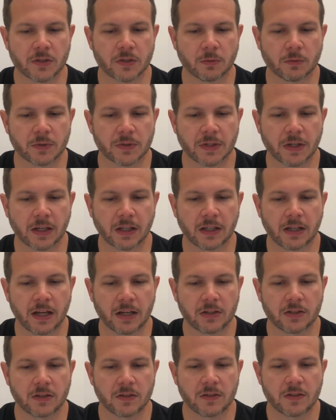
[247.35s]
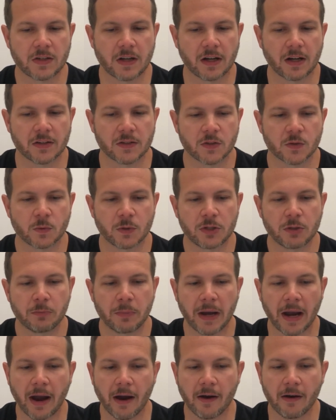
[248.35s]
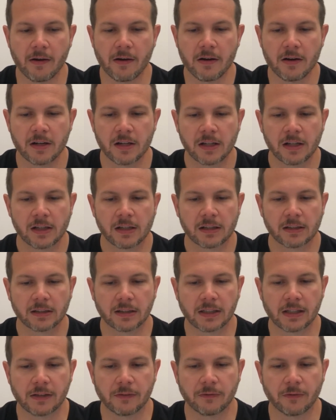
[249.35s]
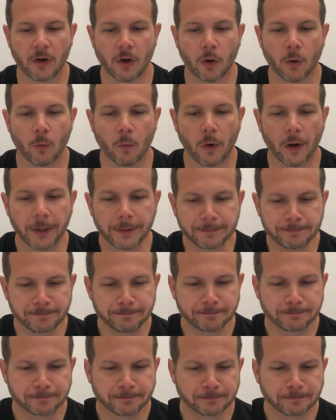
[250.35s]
So we'll say connections on switch pair, leaf 01,